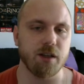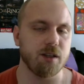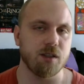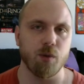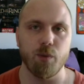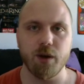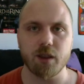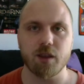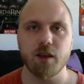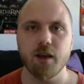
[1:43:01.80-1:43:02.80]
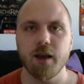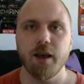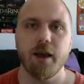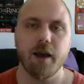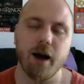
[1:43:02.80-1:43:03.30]
is the width,
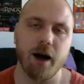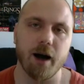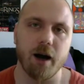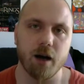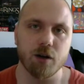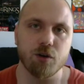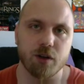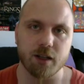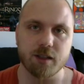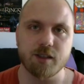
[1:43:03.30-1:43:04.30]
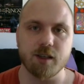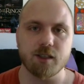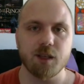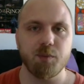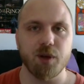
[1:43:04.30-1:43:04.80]

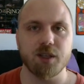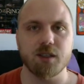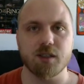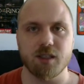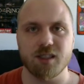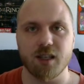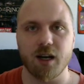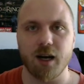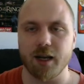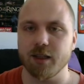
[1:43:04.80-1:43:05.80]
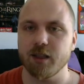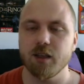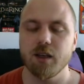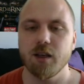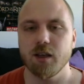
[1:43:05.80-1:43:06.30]
160 pixels is the height.
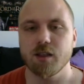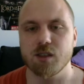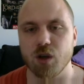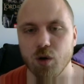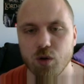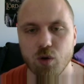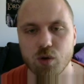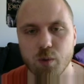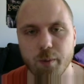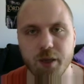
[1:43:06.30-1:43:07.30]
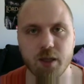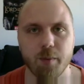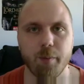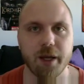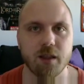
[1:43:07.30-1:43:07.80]
So those will be the
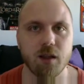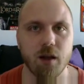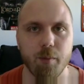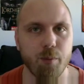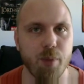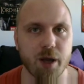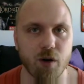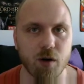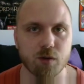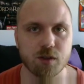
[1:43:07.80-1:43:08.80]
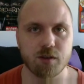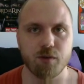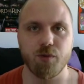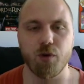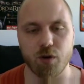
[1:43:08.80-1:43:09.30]
battle backgrounds
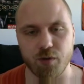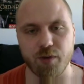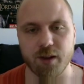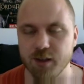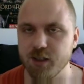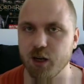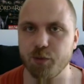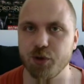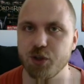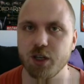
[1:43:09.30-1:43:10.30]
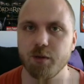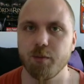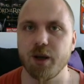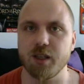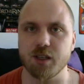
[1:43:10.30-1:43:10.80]
for the fantasy RPG.
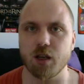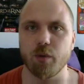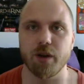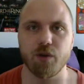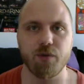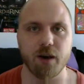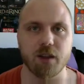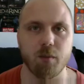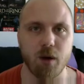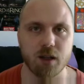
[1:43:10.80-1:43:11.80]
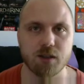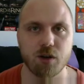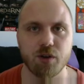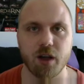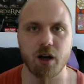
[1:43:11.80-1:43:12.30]
Basically when you fight a
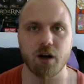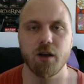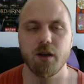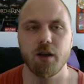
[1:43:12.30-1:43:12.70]
monster, there are